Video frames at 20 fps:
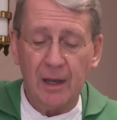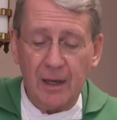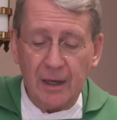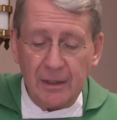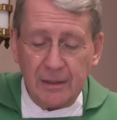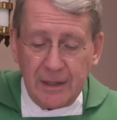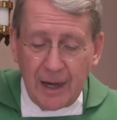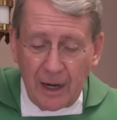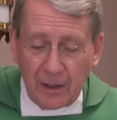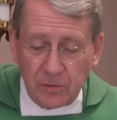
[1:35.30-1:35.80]

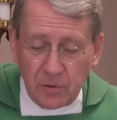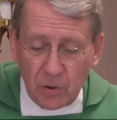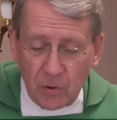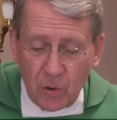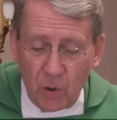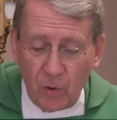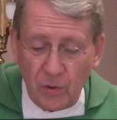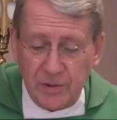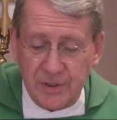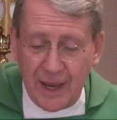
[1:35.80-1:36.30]
Dr.
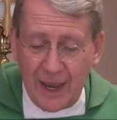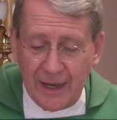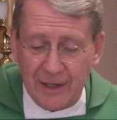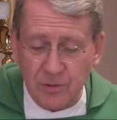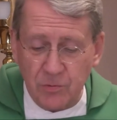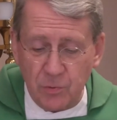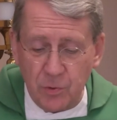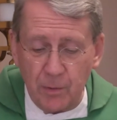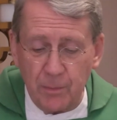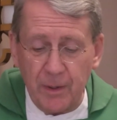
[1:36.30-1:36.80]
Coles
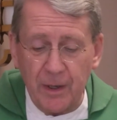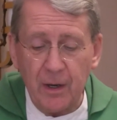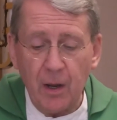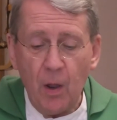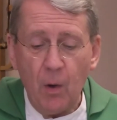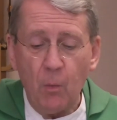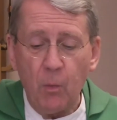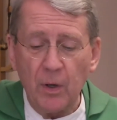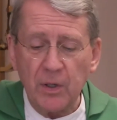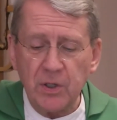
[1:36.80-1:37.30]
asked Ruby
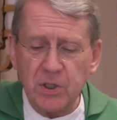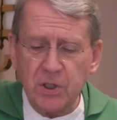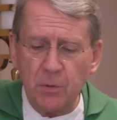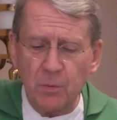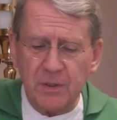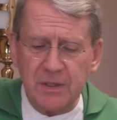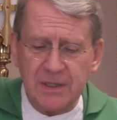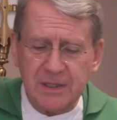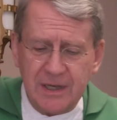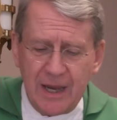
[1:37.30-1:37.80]
what she
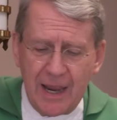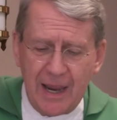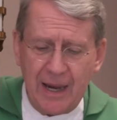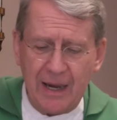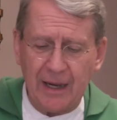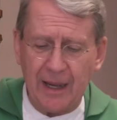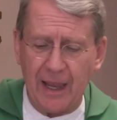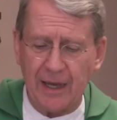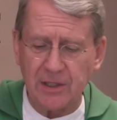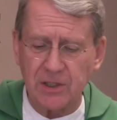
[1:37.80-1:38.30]
was
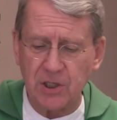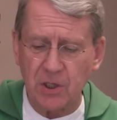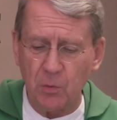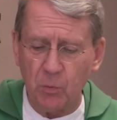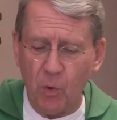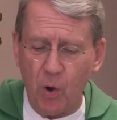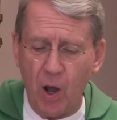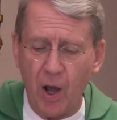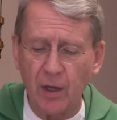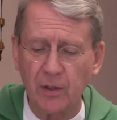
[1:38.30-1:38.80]
saying as she
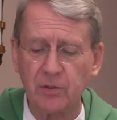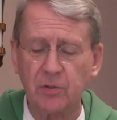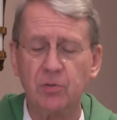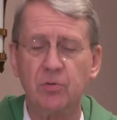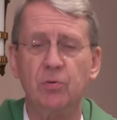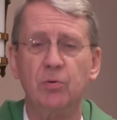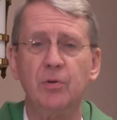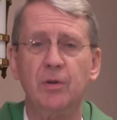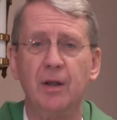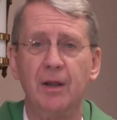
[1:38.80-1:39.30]
walked
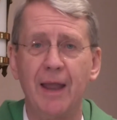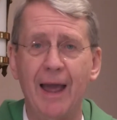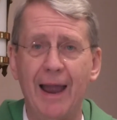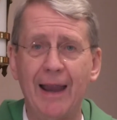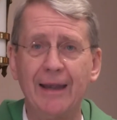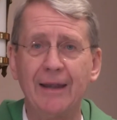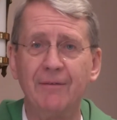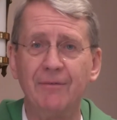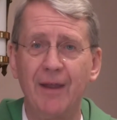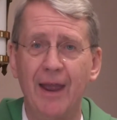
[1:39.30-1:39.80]
through the
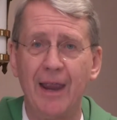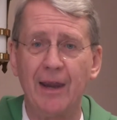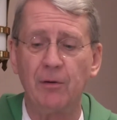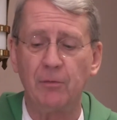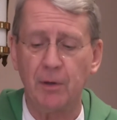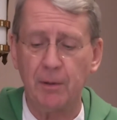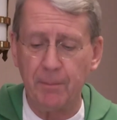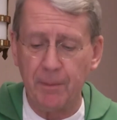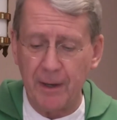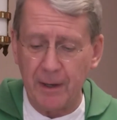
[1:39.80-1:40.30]
line of
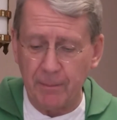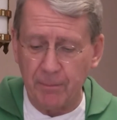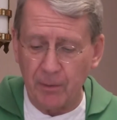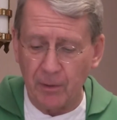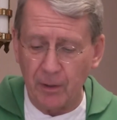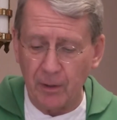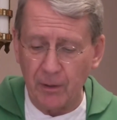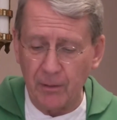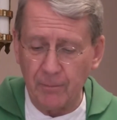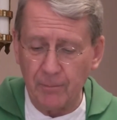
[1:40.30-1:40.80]
angry
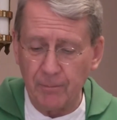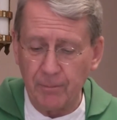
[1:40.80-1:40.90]
people.